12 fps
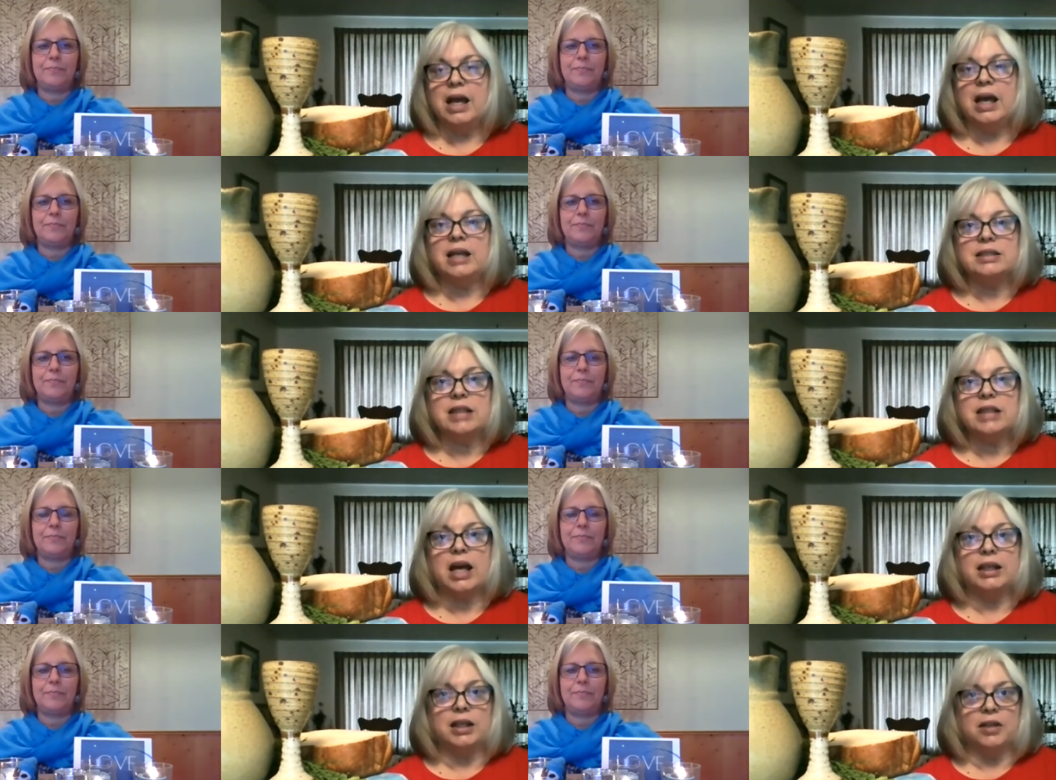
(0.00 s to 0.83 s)
Speaker 1: A
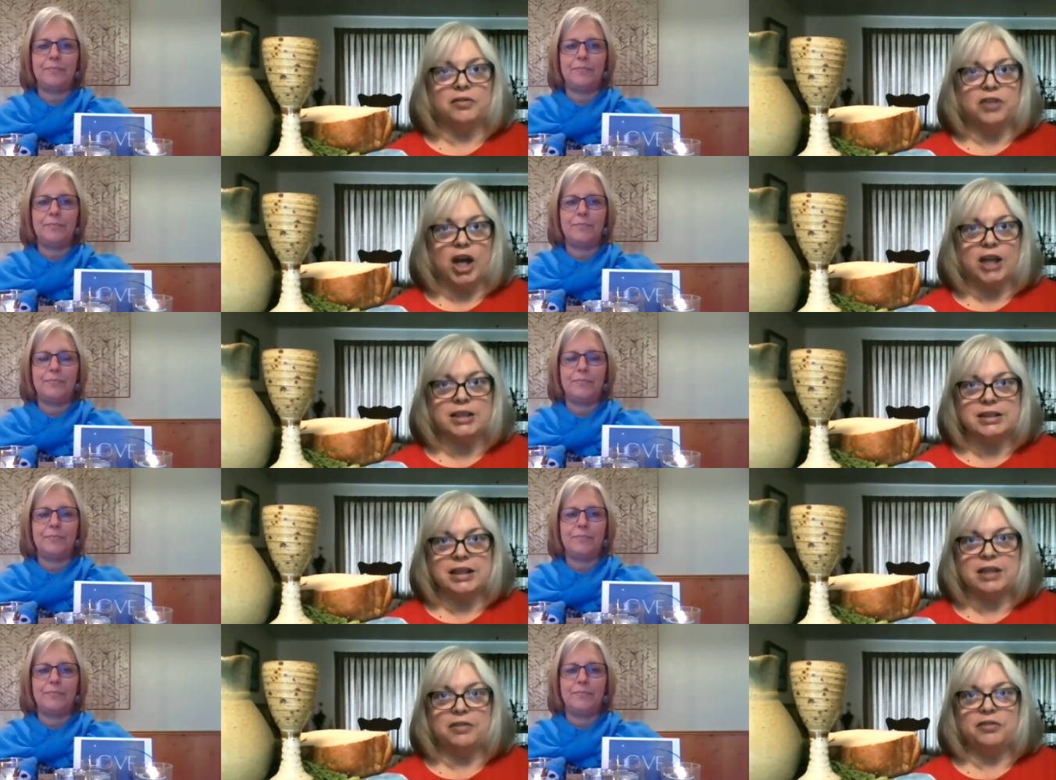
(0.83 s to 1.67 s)
sign of God's
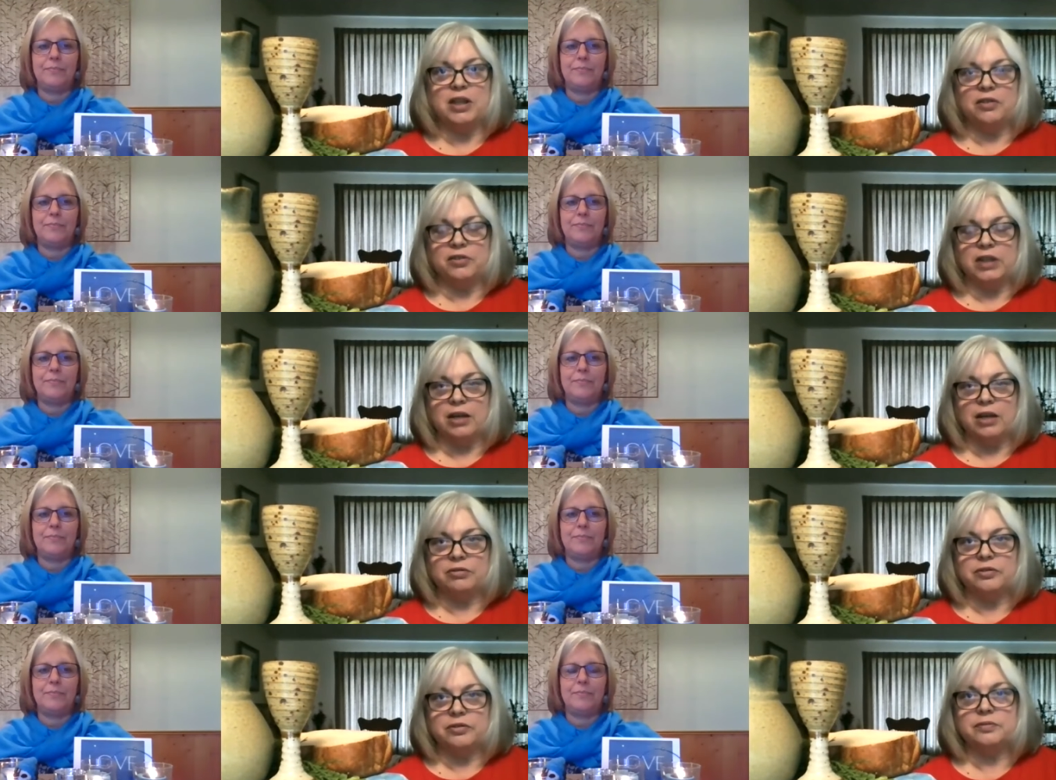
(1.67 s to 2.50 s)
gift of
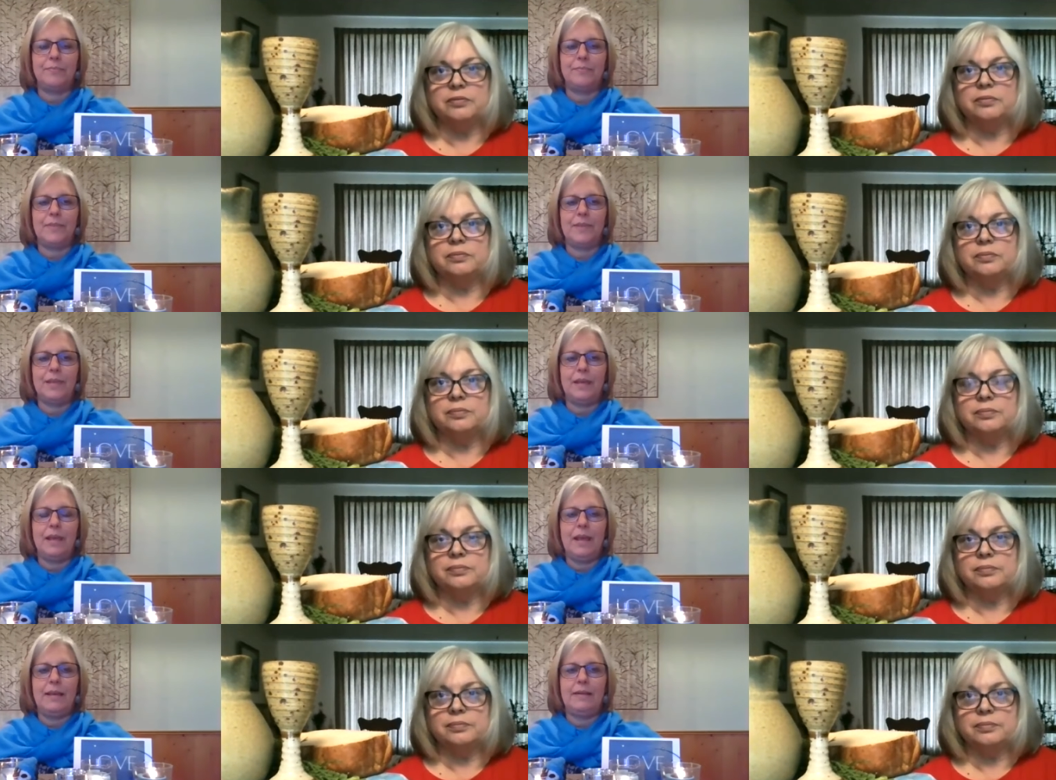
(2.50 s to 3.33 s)
love.
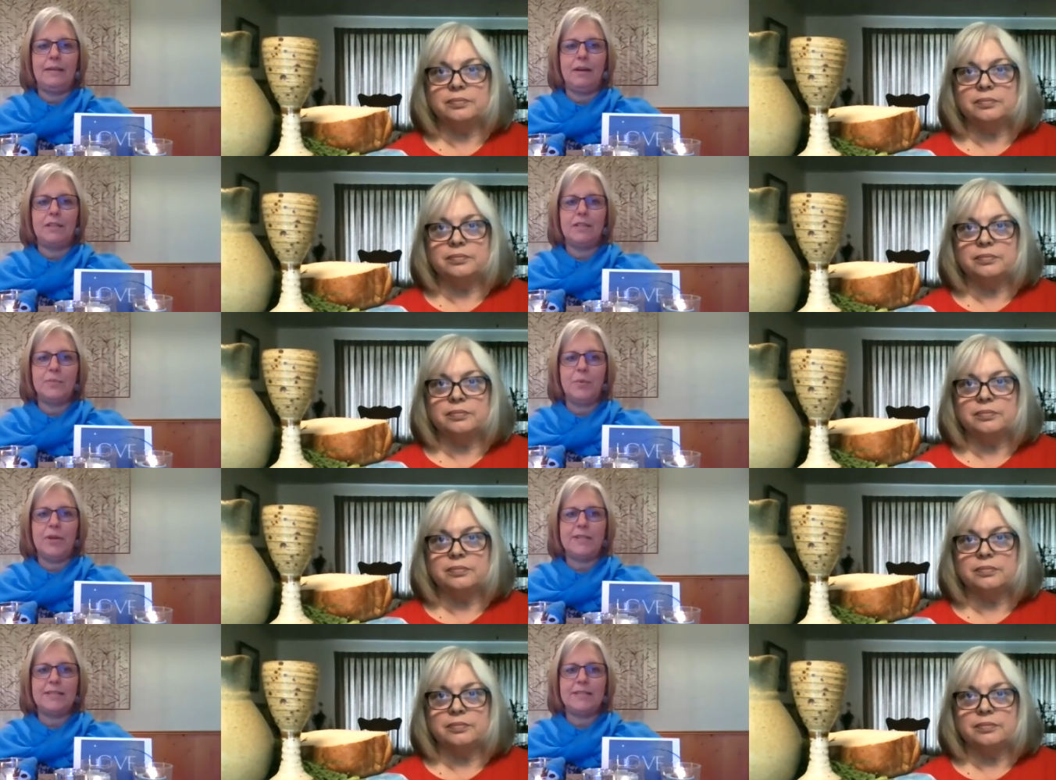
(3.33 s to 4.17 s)
Speaker 2: And God's
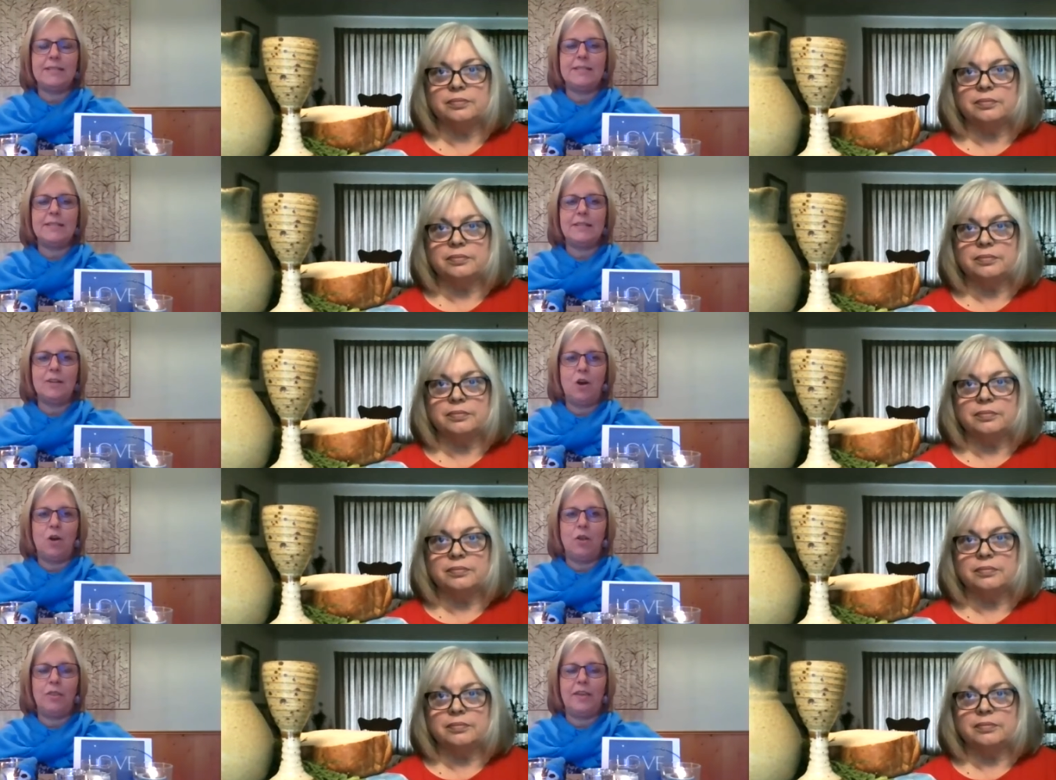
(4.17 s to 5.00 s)
presence in
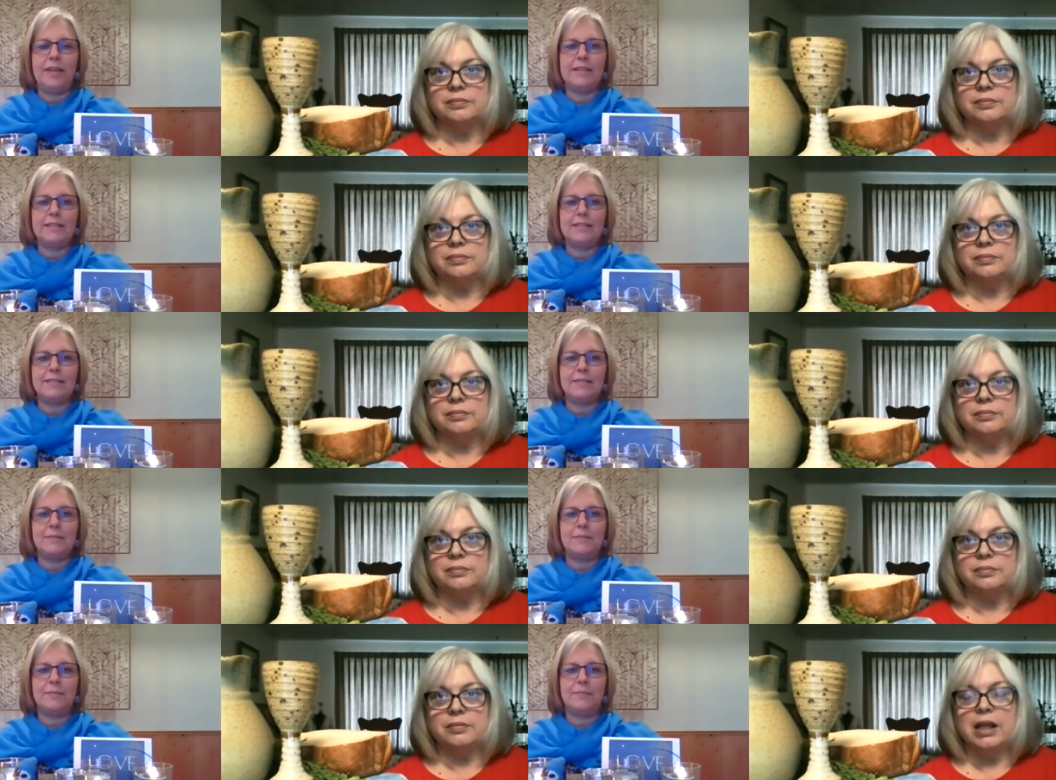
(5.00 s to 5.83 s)
all
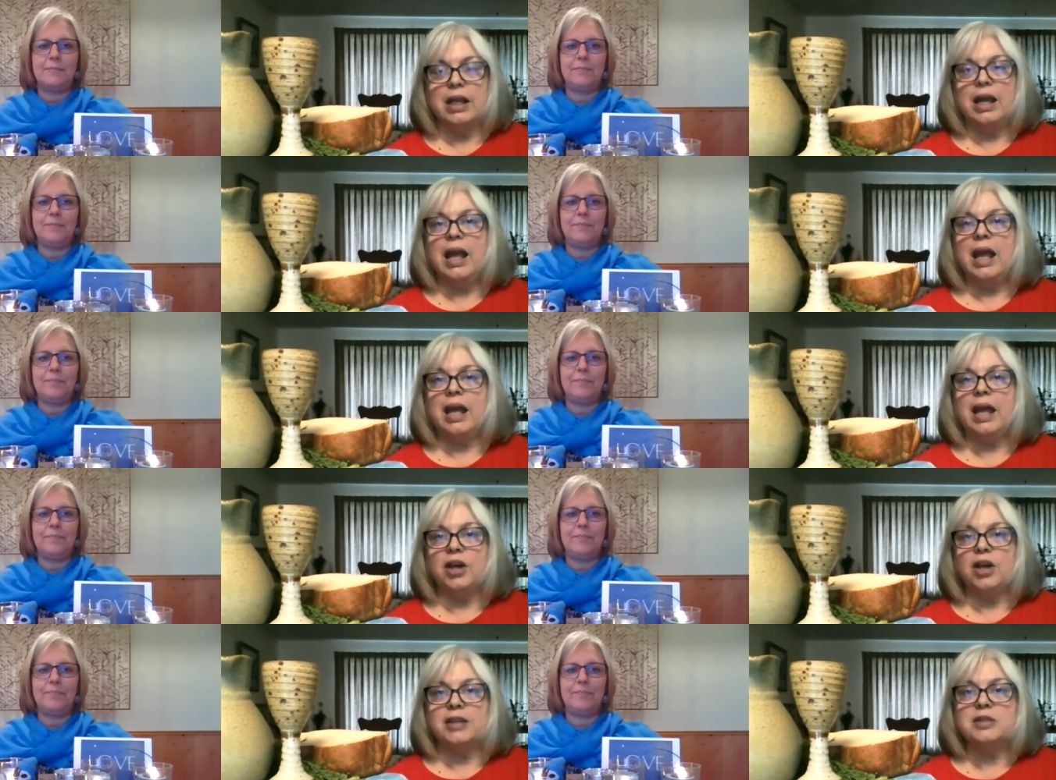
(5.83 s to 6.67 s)
things.
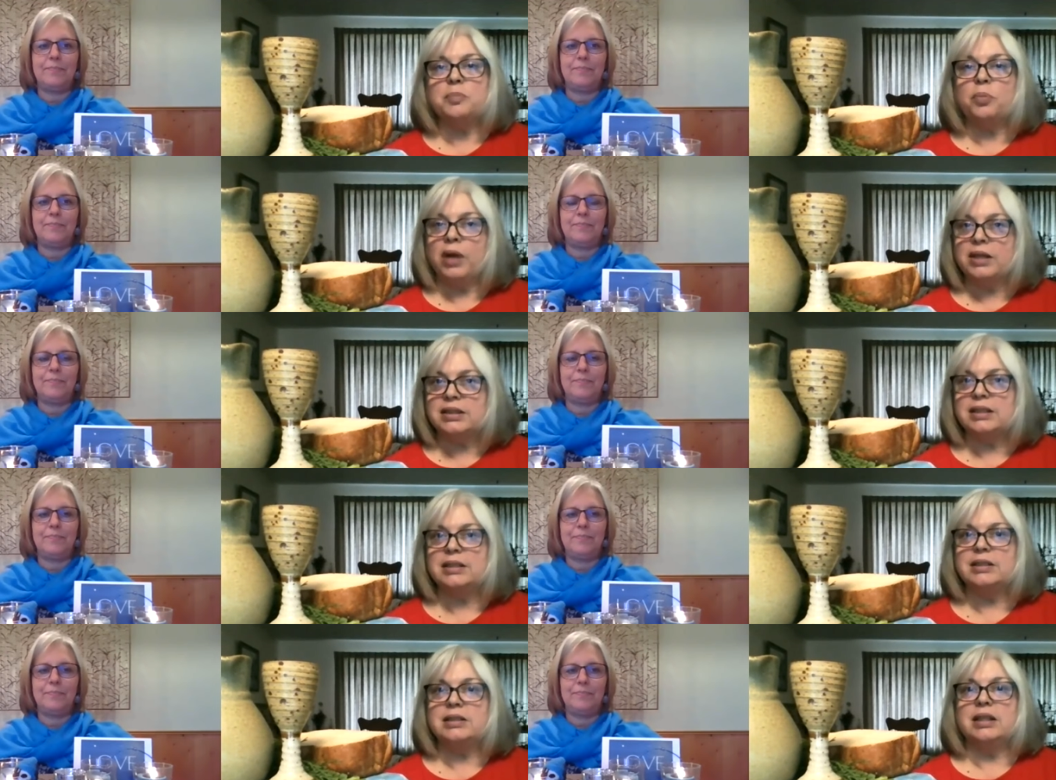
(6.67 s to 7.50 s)
Speaker 1: And God's
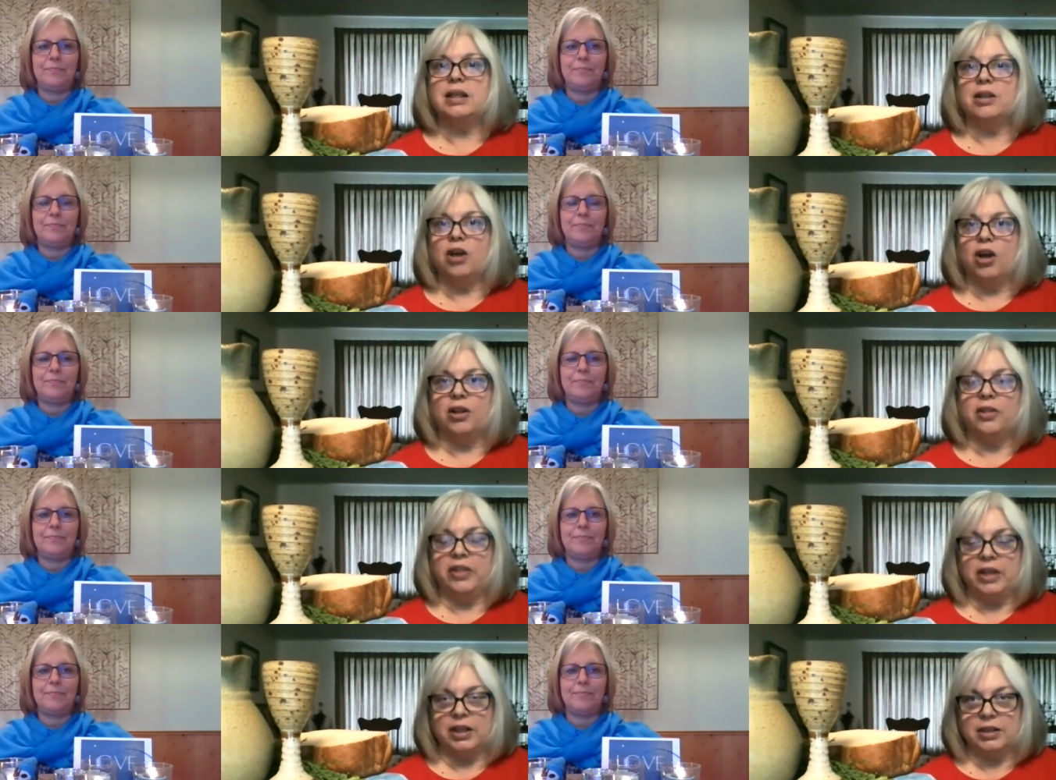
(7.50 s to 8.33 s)
presence in all
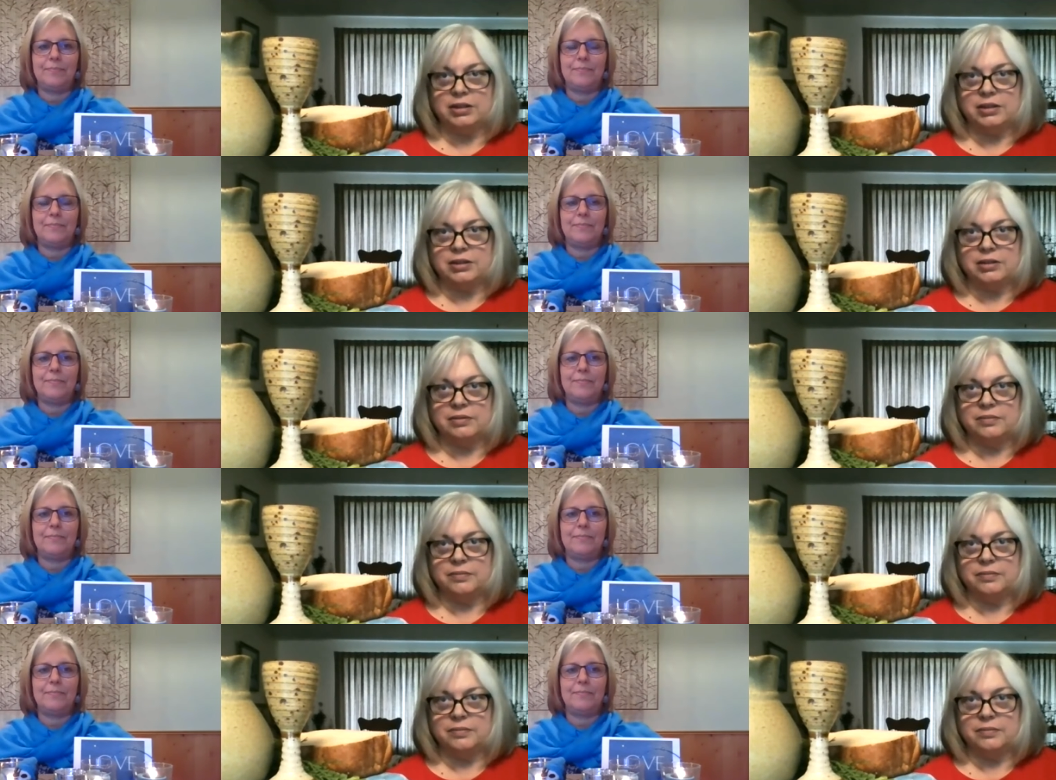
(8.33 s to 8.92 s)
things.